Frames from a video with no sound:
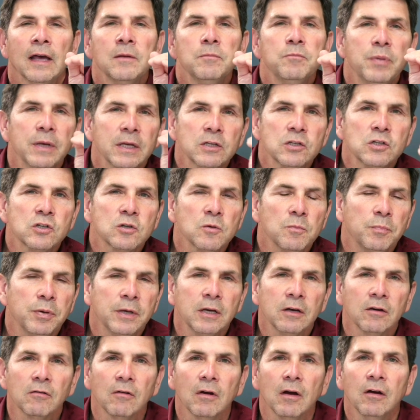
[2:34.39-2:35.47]
and Ben
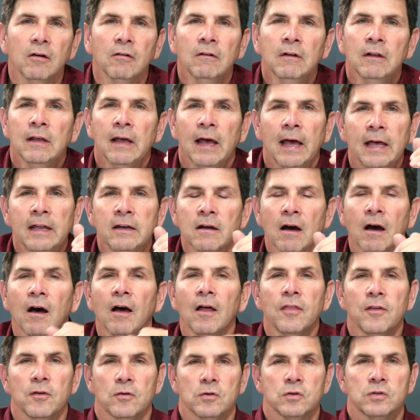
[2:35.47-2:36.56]
Shapiro and
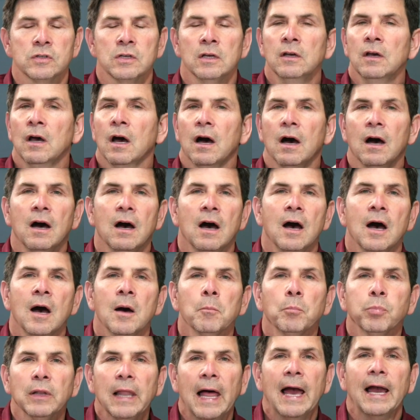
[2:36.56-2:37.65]
others,
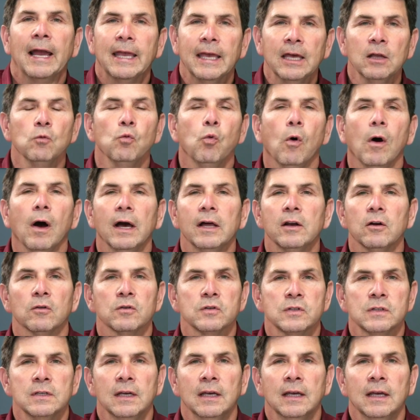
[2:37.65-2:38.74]
black and white, are
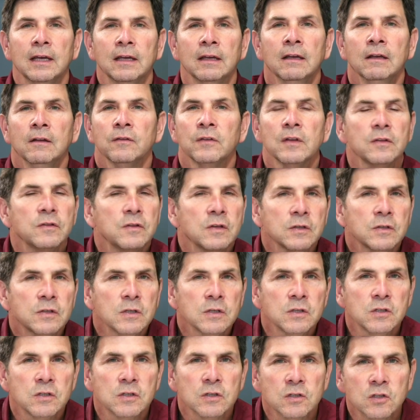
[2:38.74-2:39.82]
saying that this
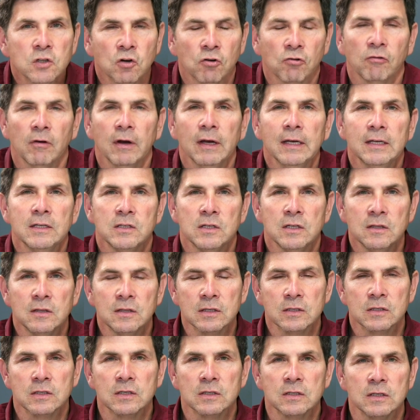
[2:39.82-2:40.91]
is just crazy,
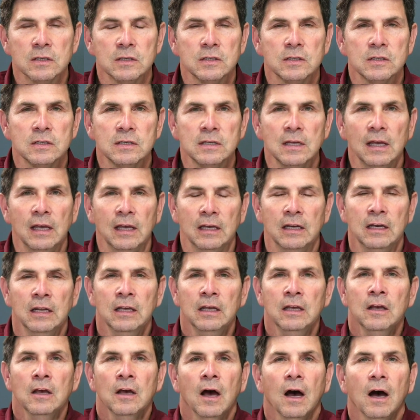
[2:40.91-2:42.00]
this is insane.
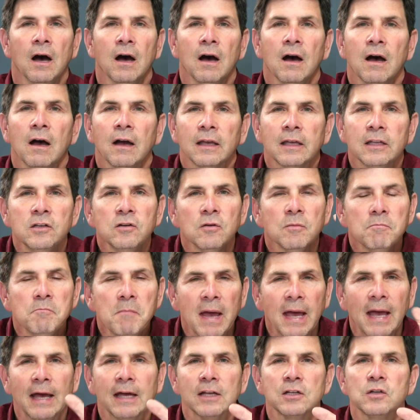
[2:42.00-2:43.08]
Can you
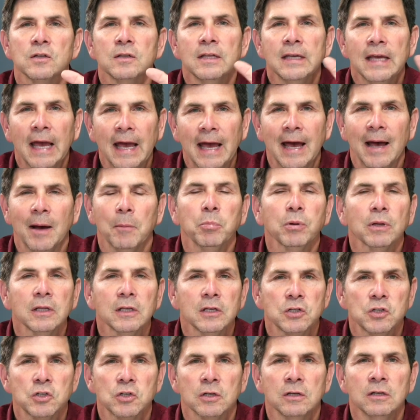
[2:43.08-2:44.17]
imagine the
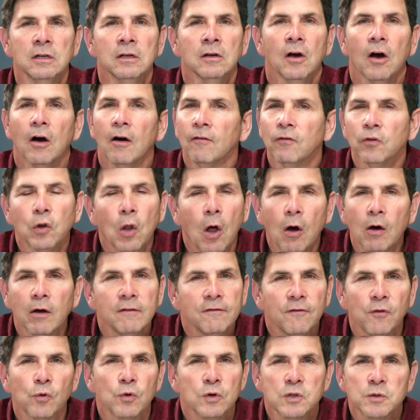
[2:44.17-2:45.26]
abolition of law
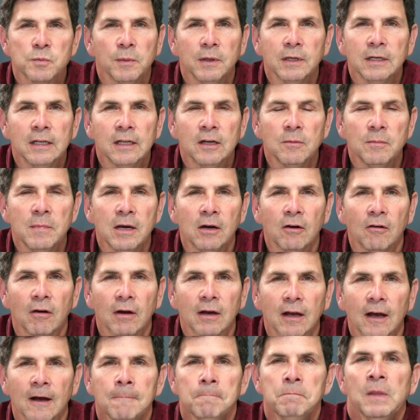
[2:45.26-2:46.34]
enforcement in
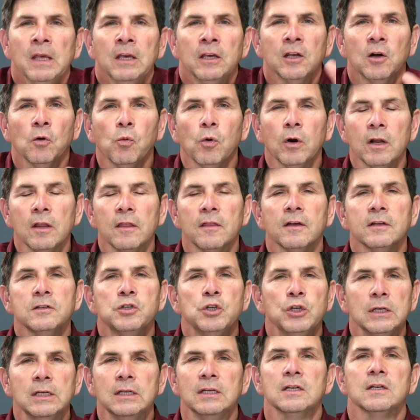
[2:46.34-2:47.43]
America? You know, one of the
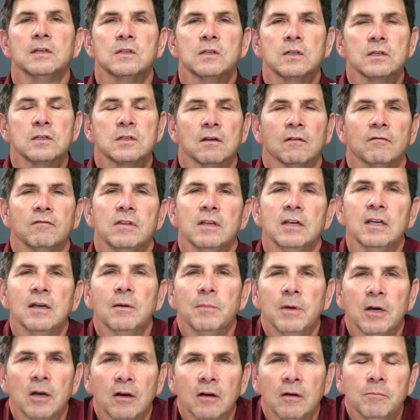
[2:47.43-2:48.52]
geniuses of the
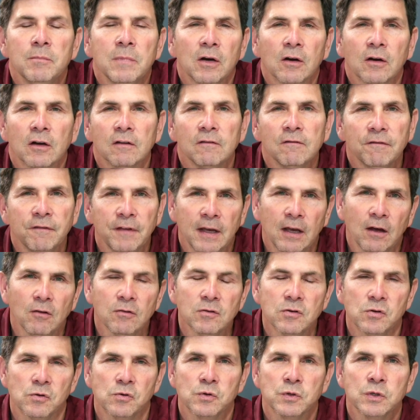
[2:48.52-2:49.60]
American
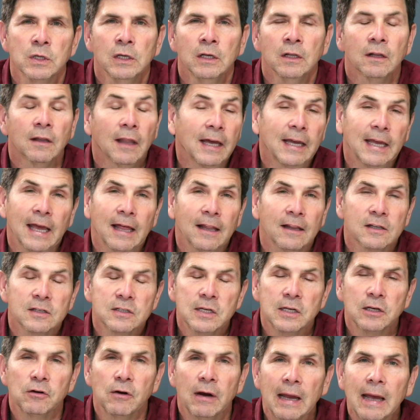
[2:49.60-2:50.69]
founders, like
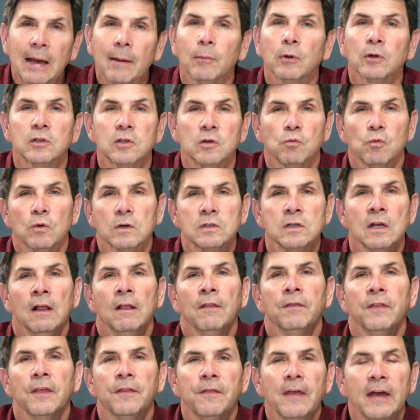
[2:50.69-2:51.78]
Alexander Hamilton, was
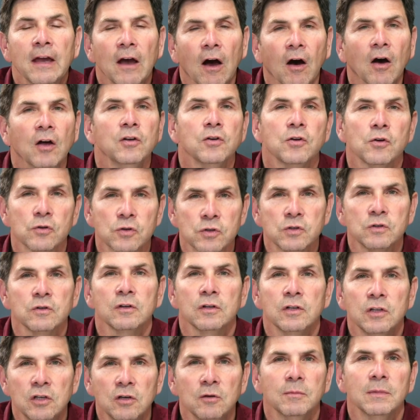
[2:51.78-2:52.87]
that they
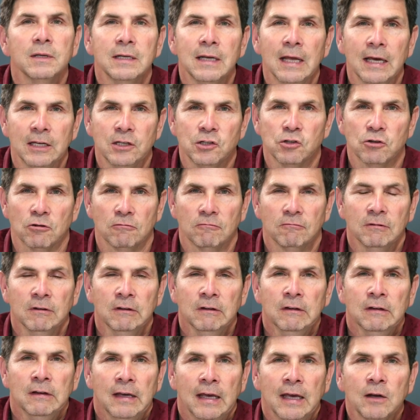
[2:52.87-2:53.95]
understood human nature.
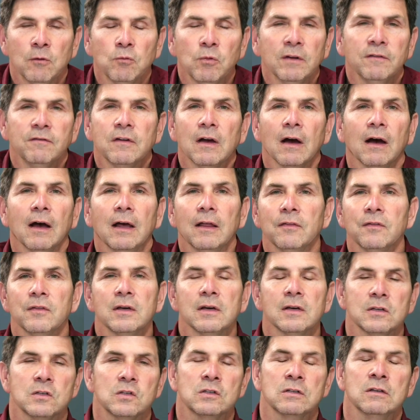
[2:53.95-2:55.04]
And we've got
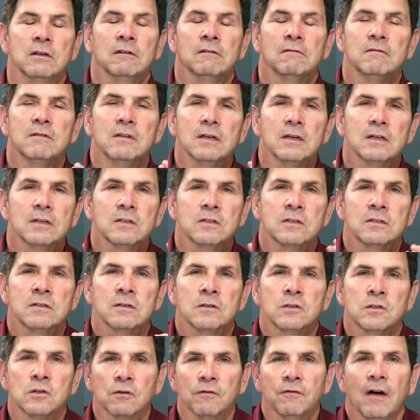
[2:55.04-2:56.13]
this
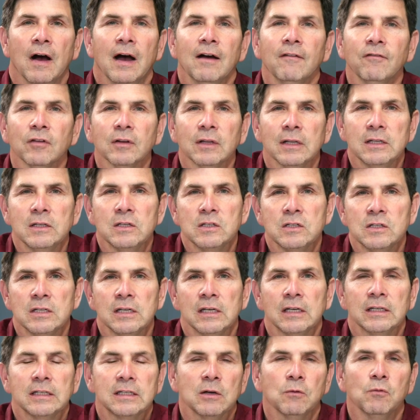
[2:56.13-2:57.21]
survival
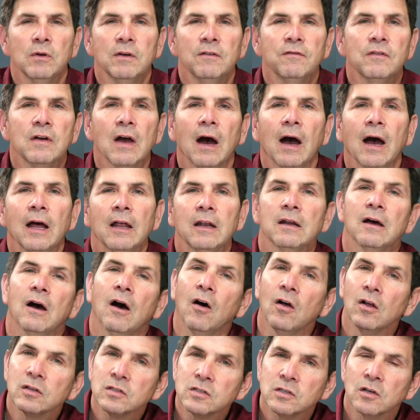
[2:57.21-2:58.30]
instinct, and we've got
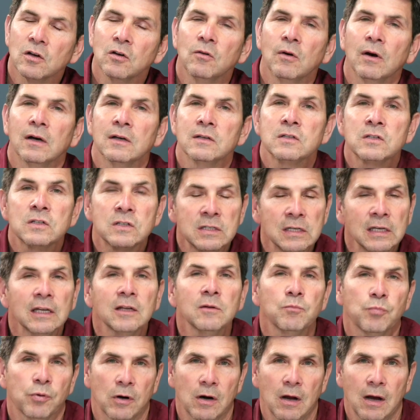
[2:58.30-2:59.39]
also a
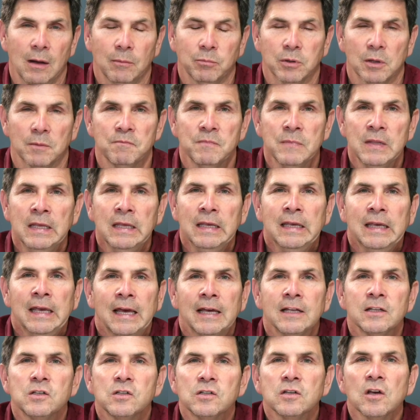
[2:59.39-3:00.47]
sin problem.
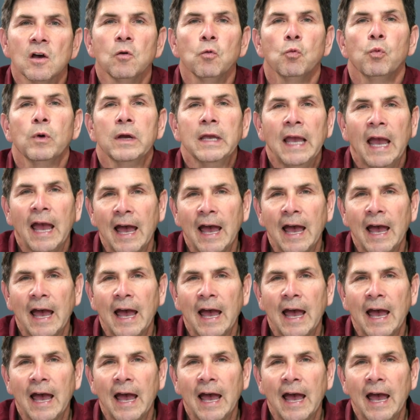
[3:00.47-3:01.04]
And so we